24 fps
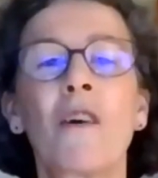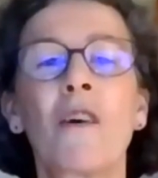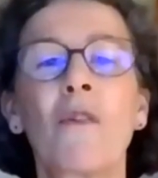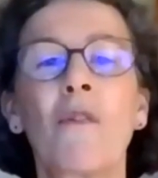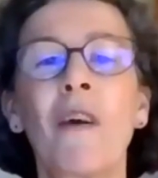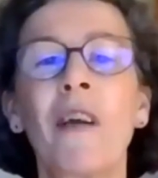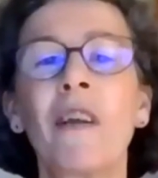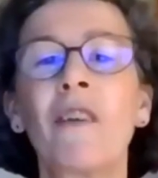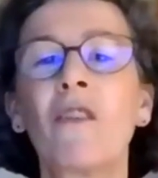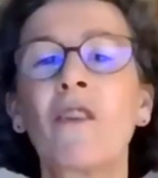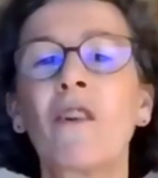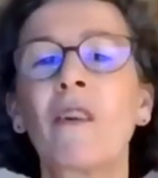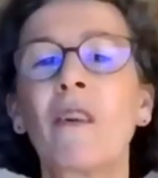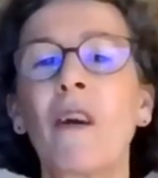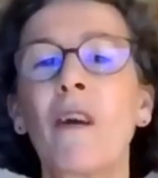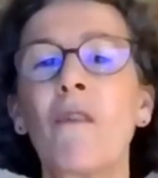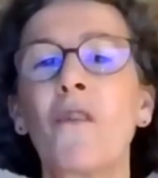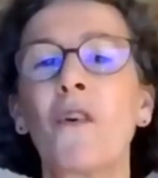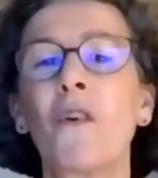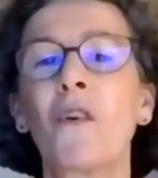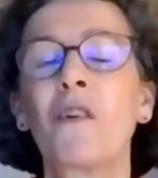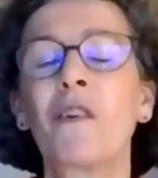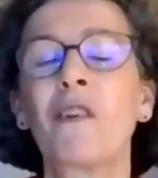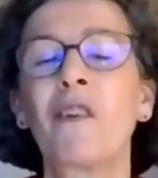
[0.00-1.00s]
Greater
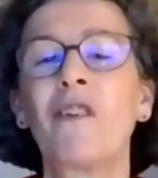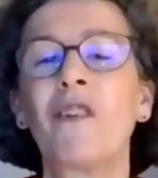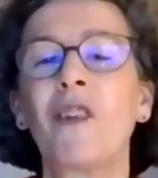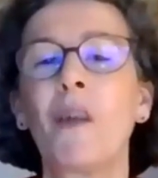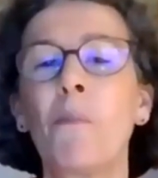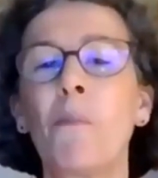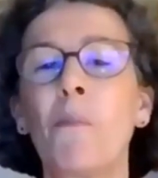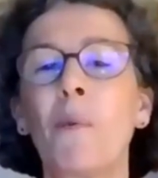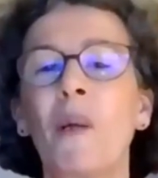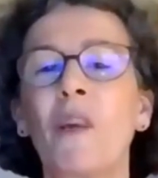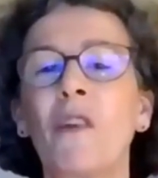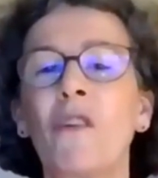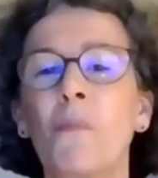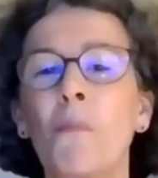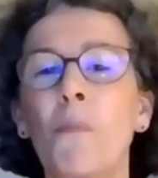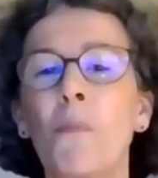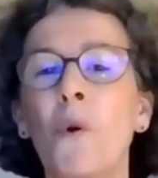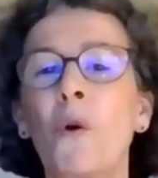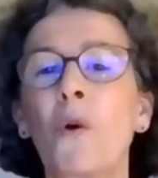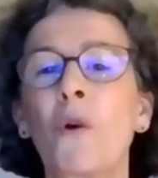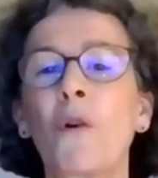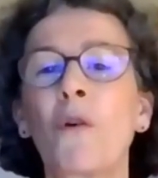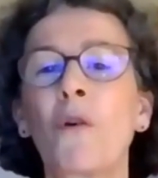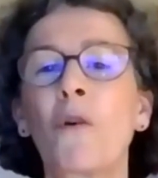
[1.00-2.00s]
diversity brings
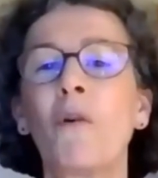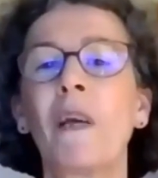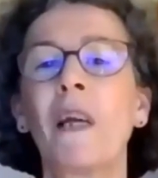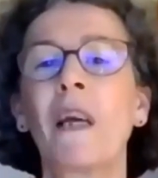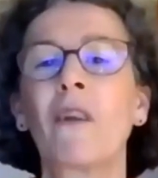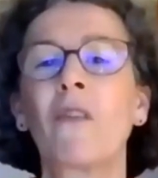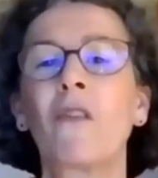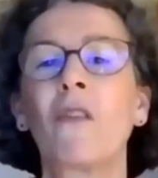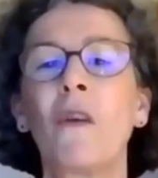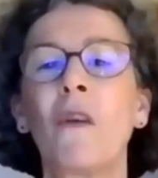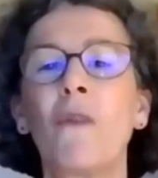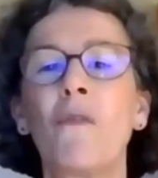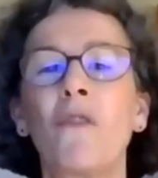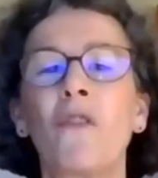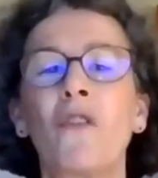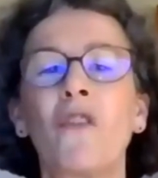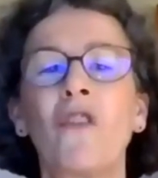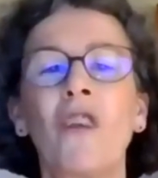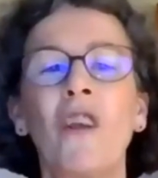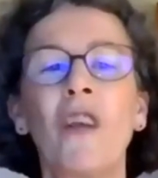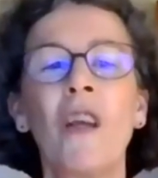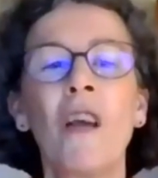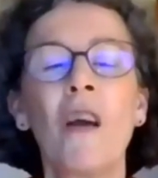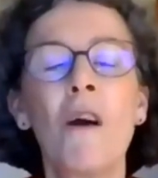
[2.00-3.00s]
more
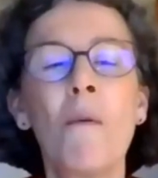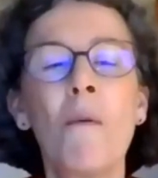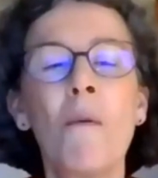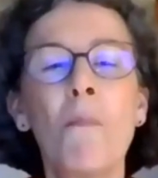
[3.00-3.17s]
creativity,